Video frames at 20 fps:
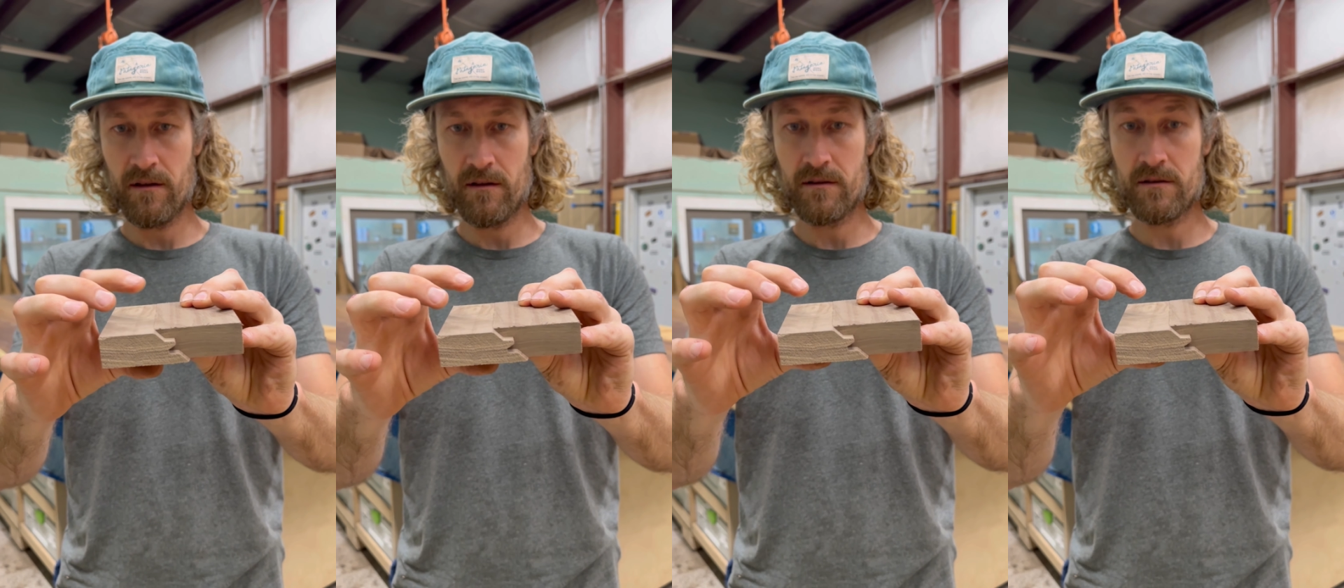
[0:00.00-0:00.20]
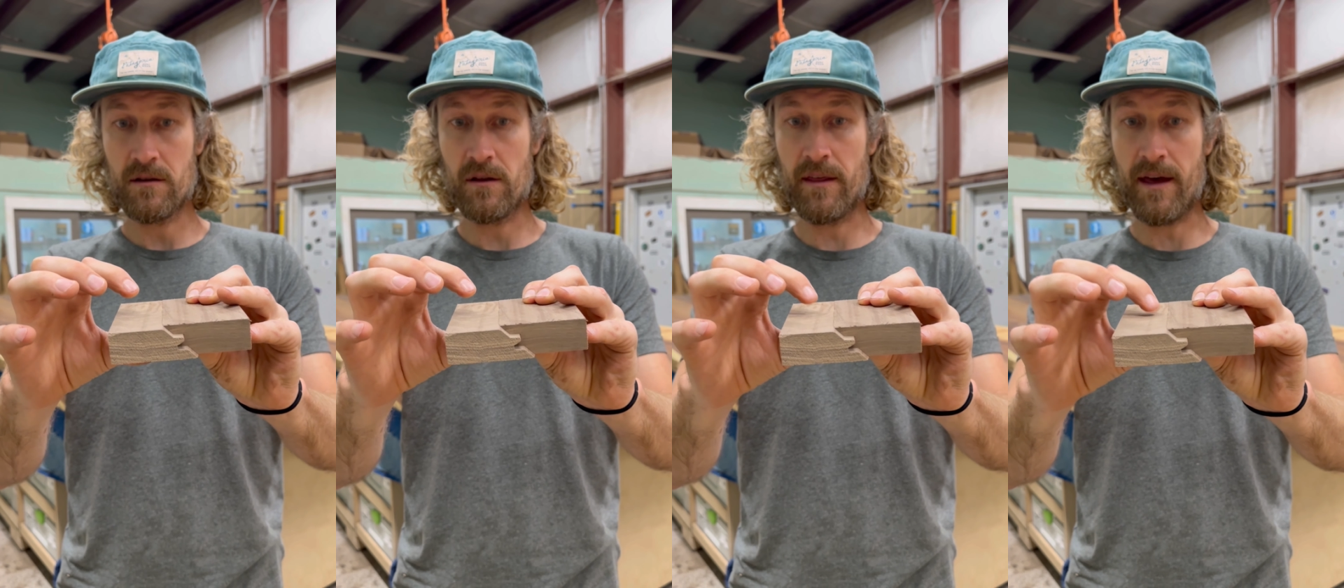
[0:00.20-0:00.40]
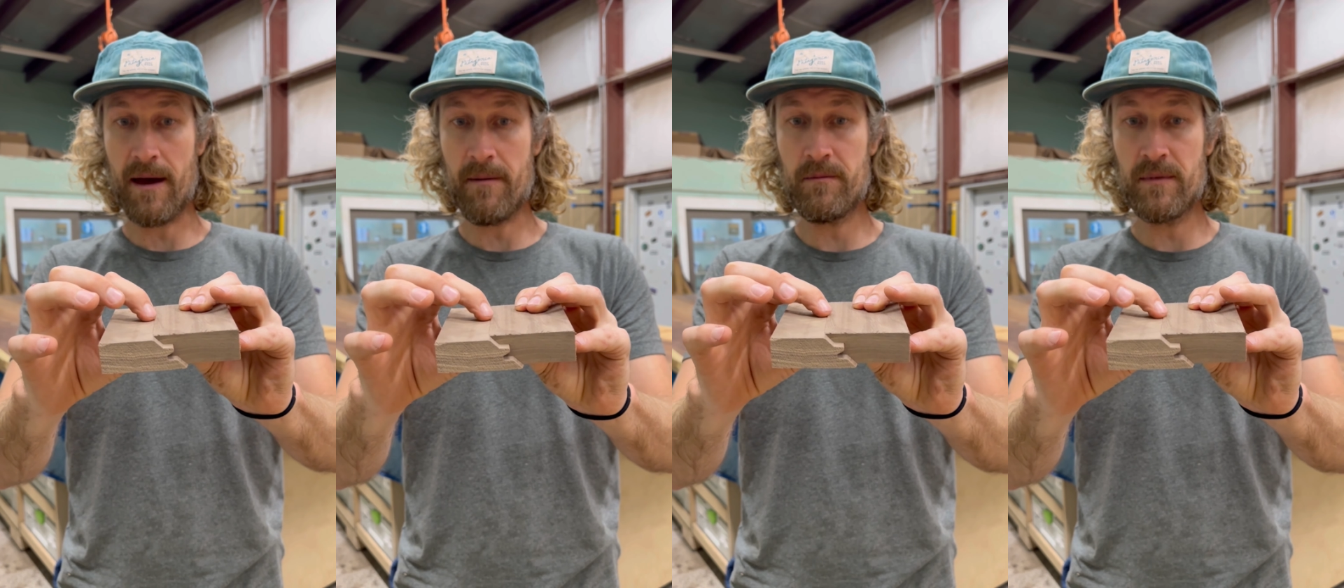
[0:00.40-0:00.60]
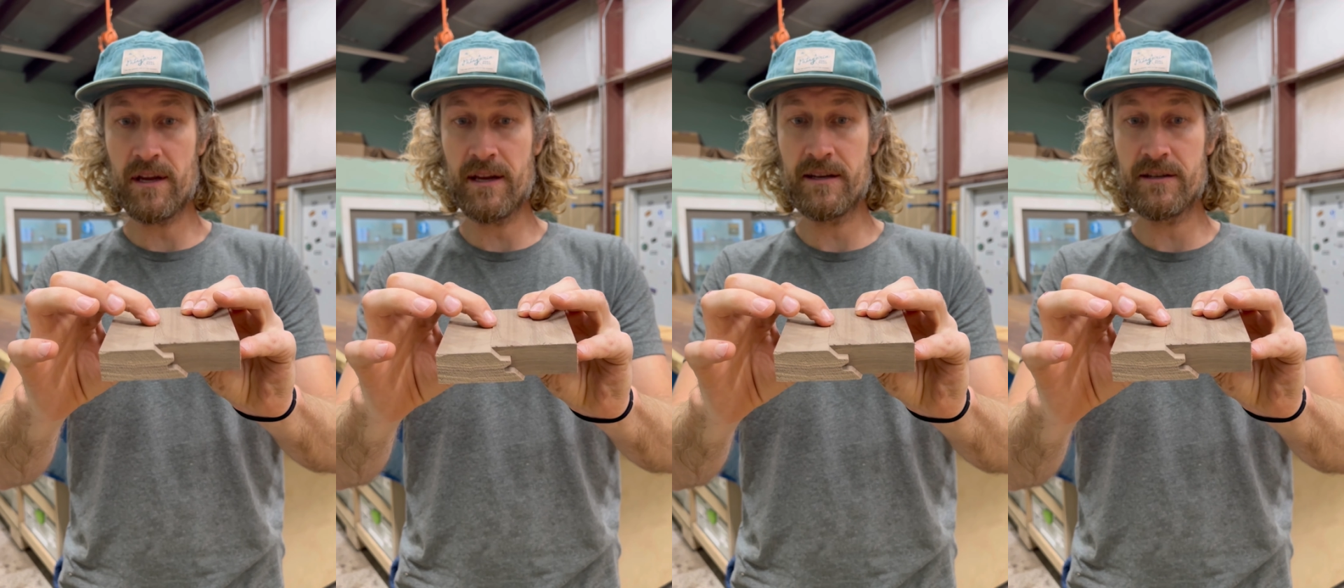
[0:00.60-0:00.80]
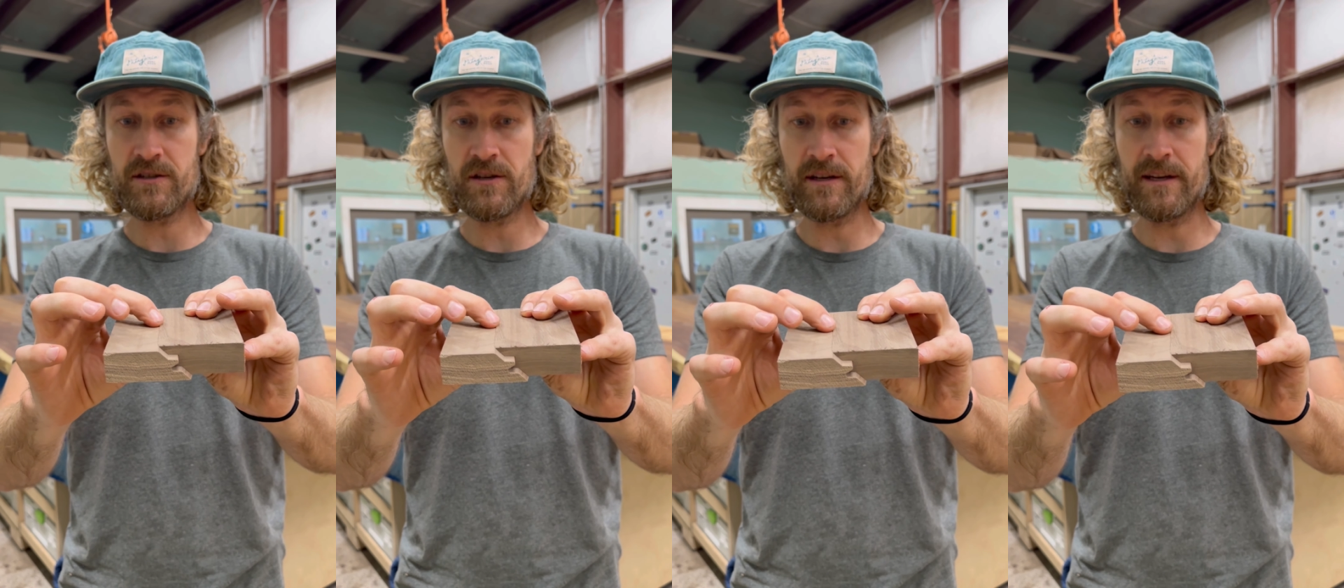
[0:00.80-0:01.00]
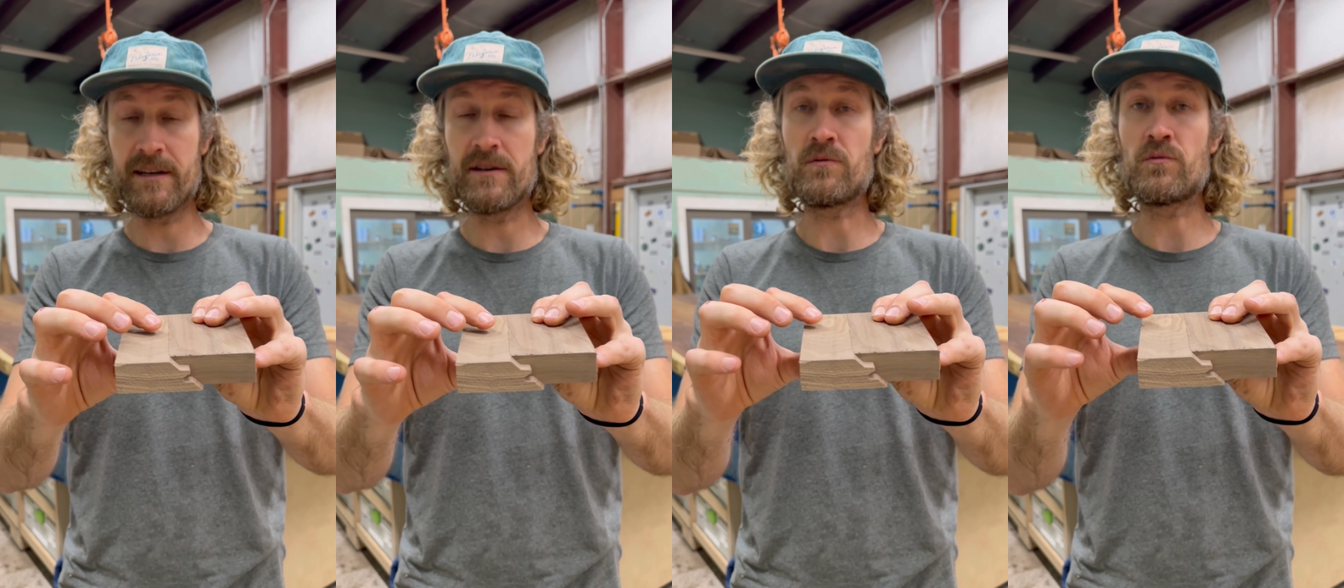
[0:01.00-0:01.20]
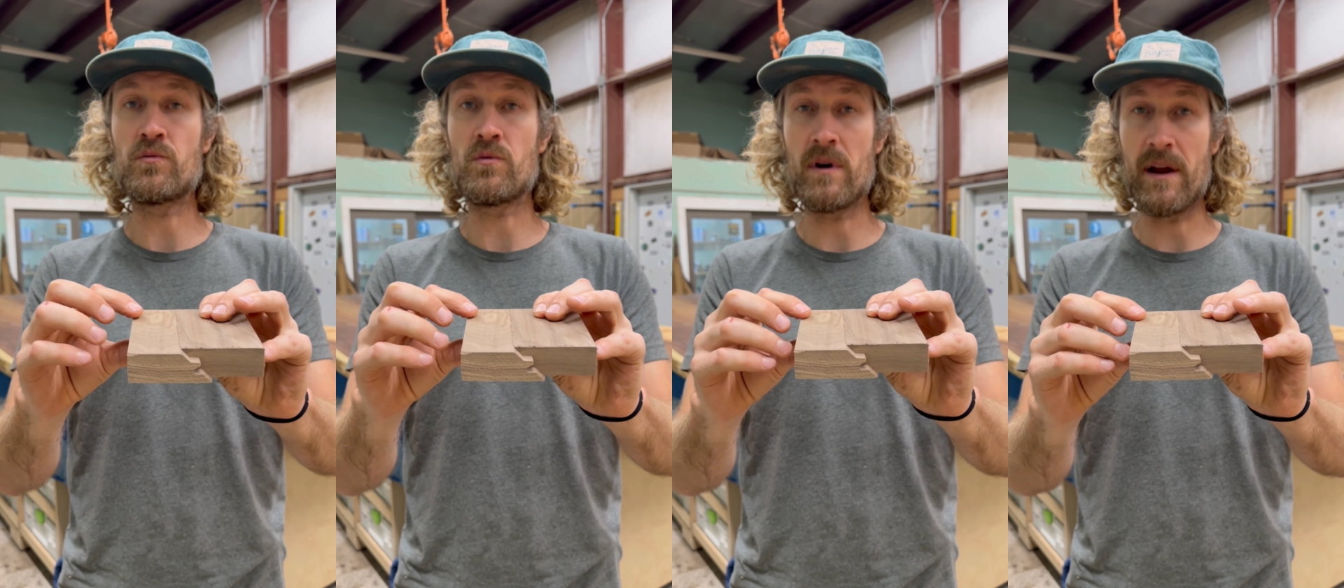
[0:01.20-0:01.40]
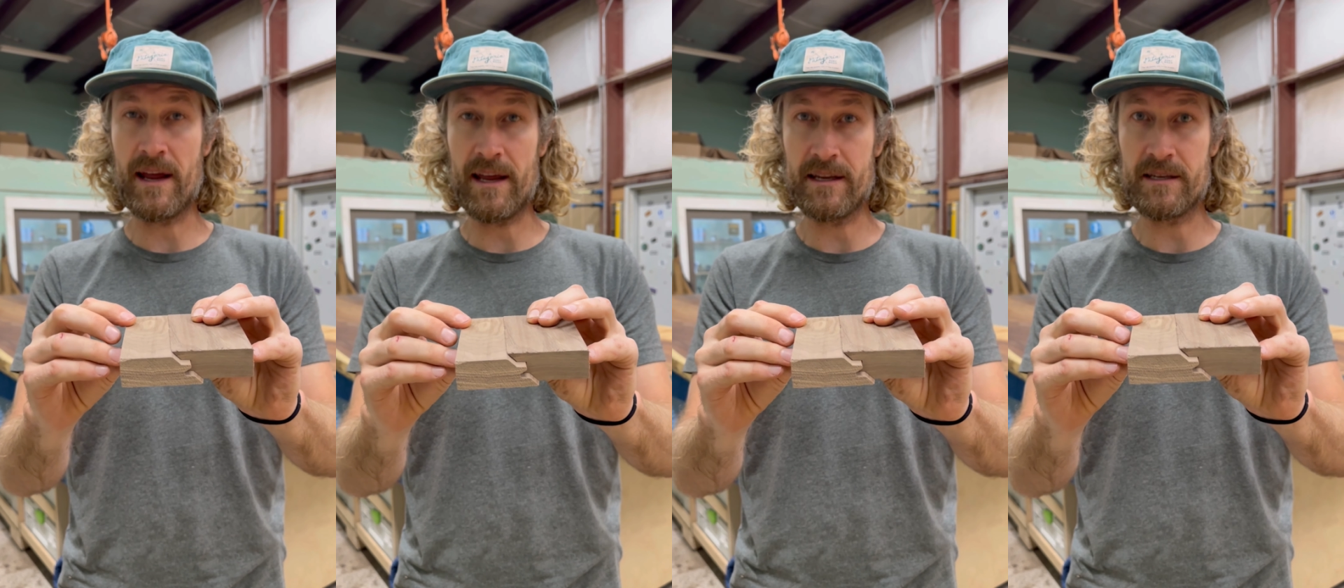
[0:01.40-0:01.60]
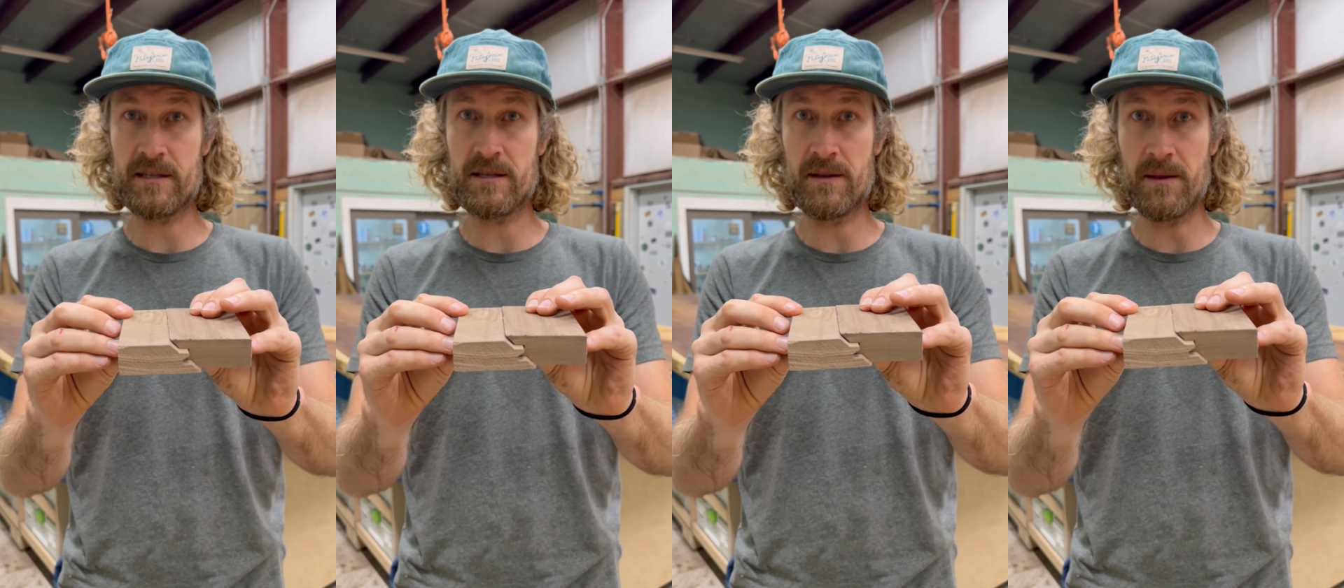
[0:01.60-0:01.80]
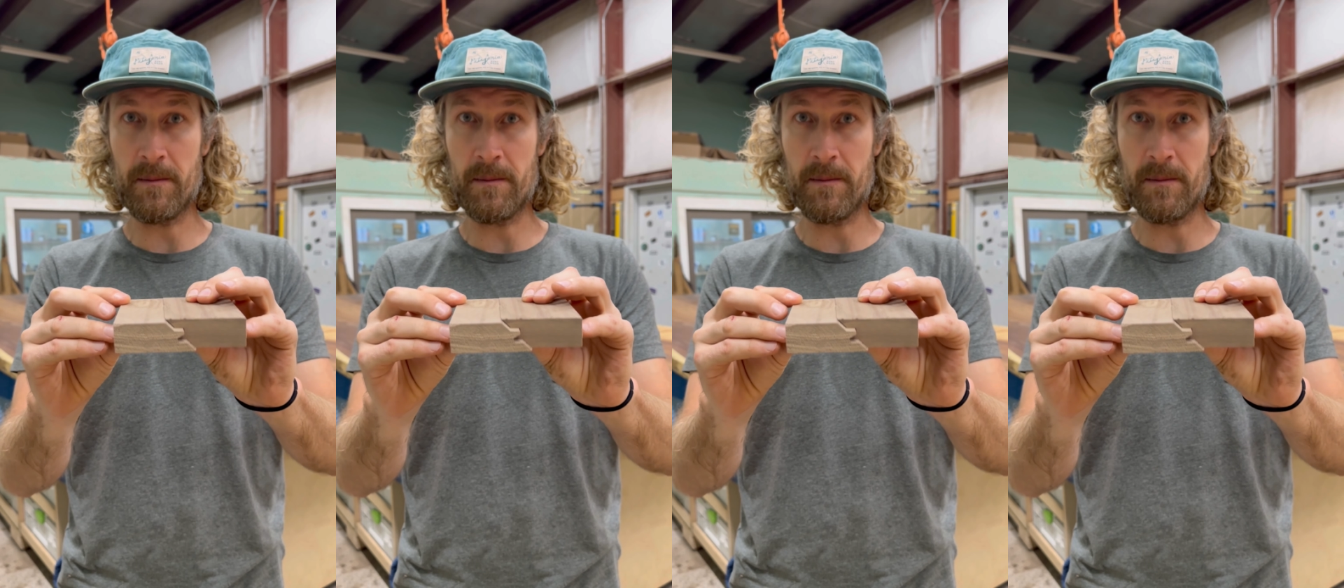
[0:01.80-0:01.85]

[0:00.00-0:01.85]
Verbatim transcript: So that means you need to raise